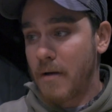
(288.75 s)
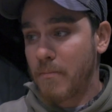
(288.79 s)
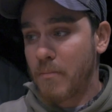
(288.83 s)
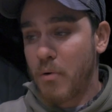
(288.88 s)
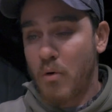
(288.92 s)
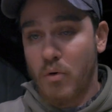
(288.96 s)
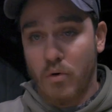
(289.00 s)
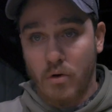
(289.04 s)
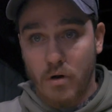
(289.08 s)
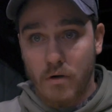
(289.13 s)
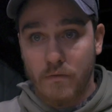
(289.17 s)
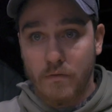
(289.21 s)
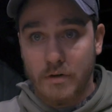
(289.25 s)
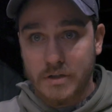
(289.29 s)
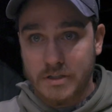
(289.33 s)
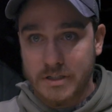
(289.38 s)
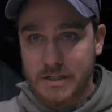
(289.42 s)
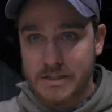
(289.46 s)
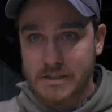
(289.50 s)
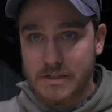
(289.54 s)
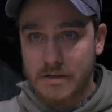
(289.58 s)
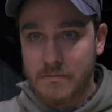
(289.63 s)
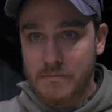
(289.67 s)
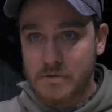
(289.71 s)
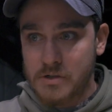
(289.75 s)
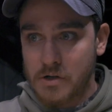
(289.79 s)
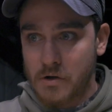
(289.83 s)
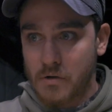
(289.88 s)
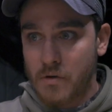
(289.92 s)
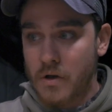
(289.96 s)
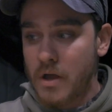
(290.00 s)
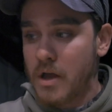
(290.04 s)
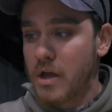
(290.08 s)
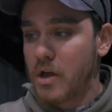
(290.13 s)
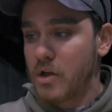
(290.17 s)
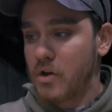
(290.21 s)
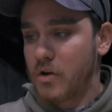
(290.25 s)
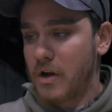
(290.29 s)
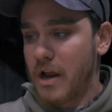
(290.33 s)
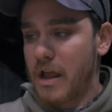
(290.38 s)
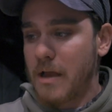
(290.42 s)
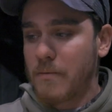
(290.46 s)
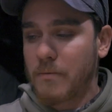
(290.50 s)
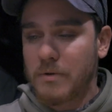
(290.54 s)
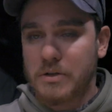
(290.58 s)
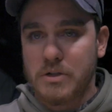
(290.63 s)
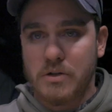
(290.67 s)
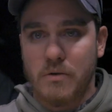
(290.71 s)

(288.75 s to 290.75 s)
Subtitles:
pour over system, so you're able